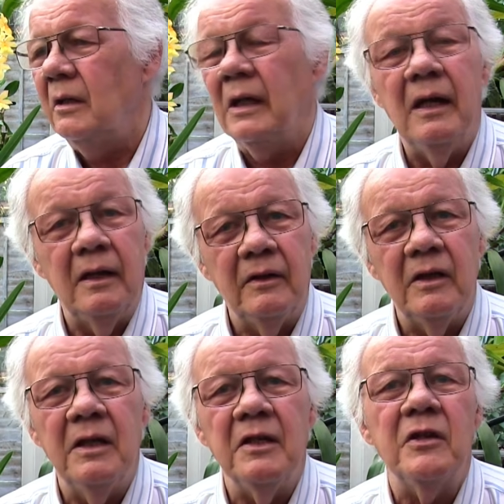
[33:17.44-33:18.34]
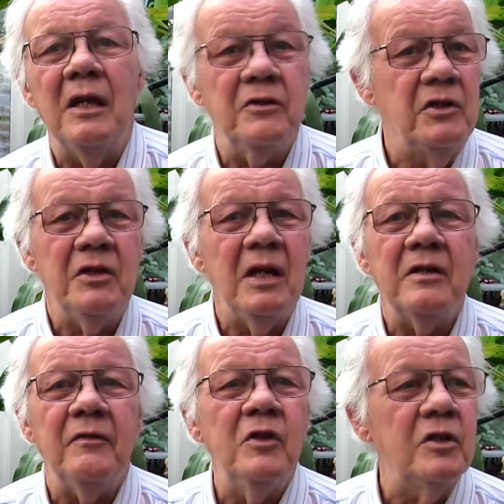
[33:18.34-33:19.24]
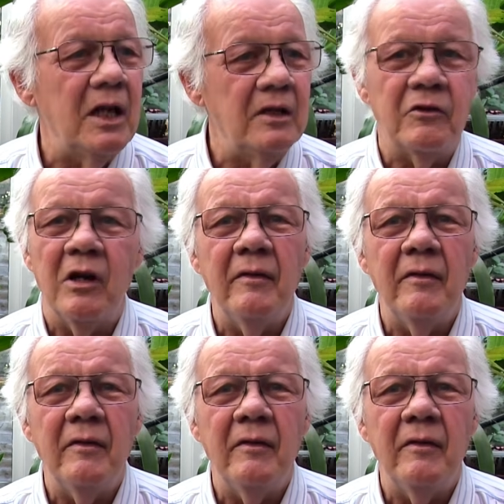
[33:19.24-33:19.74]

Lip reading: Yeah, at least that's as I said, it's the first x-ray